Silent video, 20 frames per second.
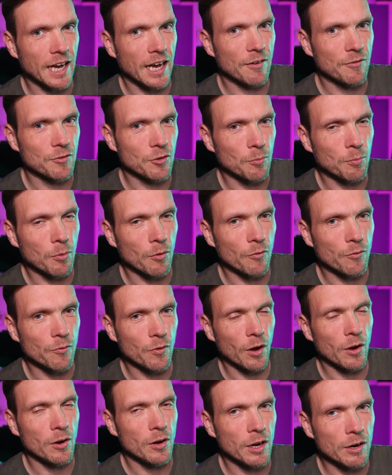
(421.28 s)
have your
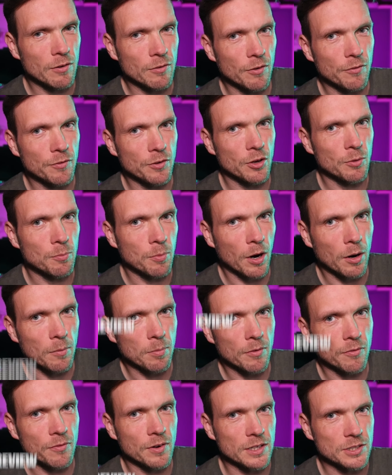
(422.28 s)
portfolio reviewed by a
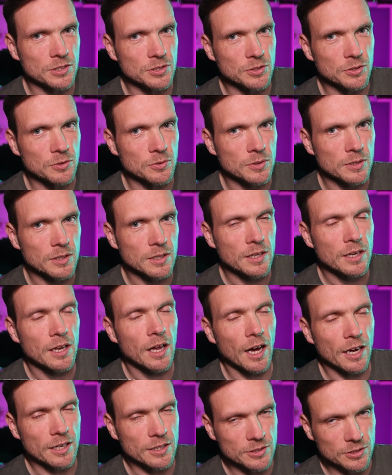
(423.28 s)
professional,
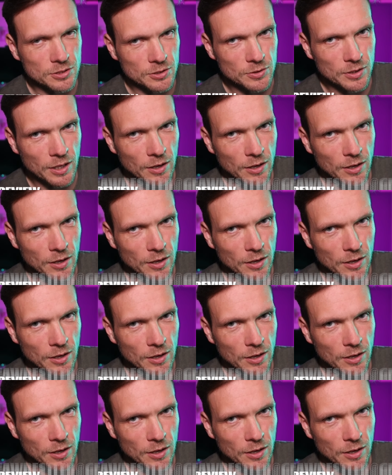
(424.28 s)
I can do